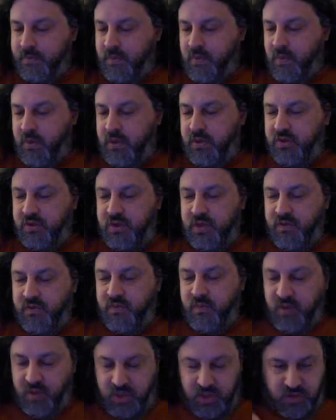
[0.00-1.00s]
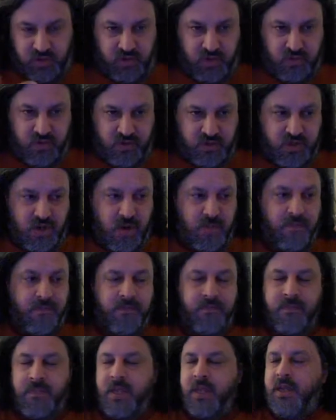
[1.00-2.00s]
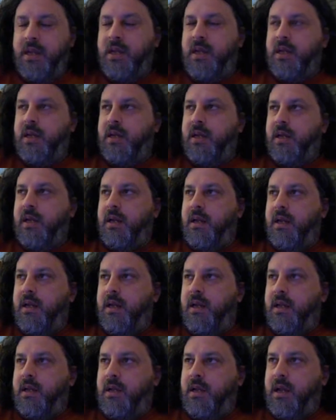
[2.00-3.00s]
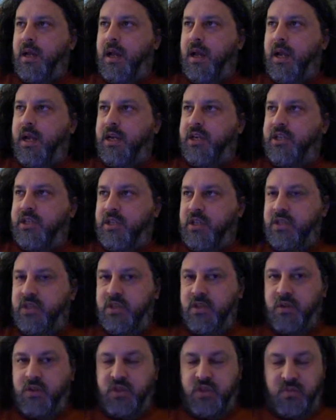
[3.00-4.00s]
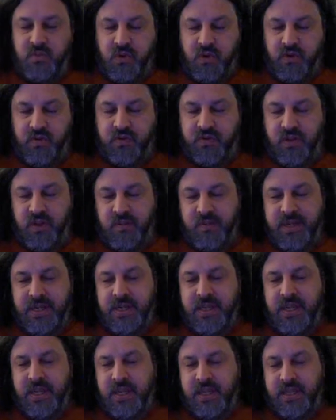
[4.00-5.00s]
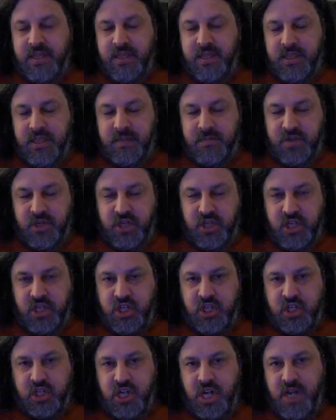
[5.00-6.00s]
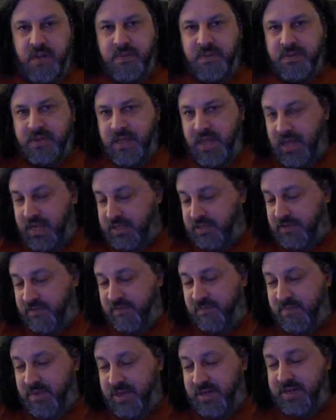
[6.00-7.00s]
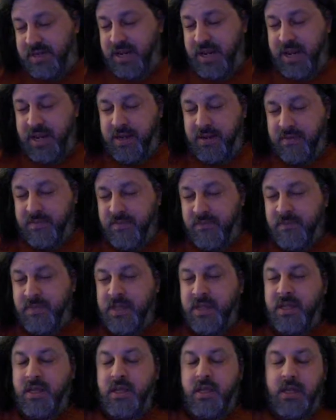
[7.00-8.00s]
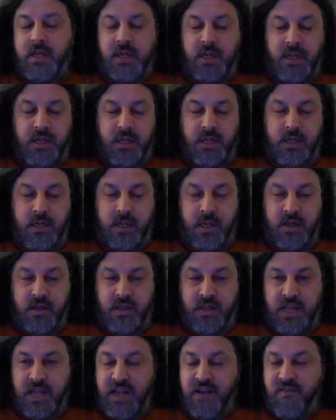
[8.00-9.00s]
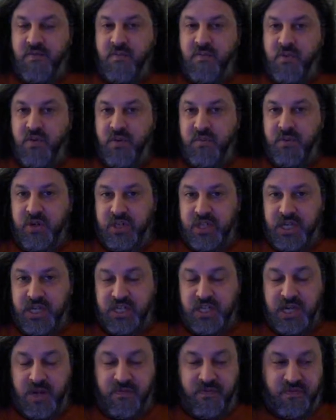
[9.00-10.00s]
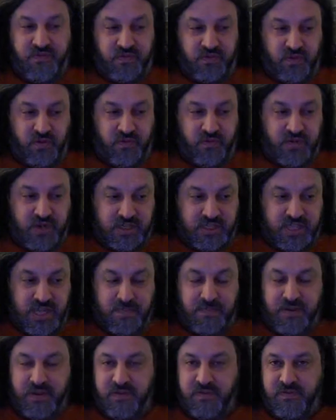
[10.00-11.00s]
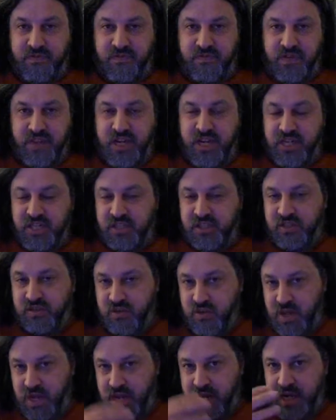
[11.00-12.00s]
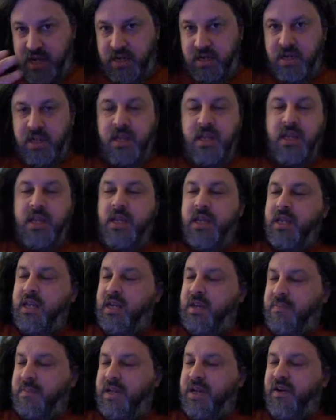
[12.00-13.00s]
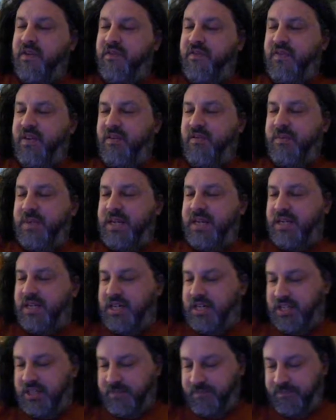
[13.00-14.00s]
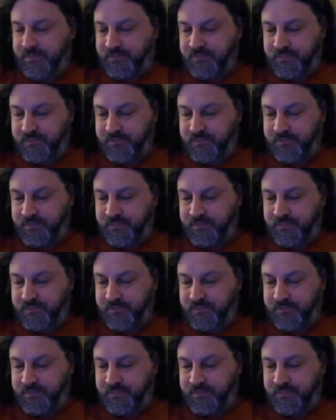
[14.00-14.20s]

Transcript: where the, serv where the servers go. Uh, I should do some more filming in the machine shop as of Monday. Uh, I'll have more machine shop sort of fixed up and finished, so, and in a better filming condition.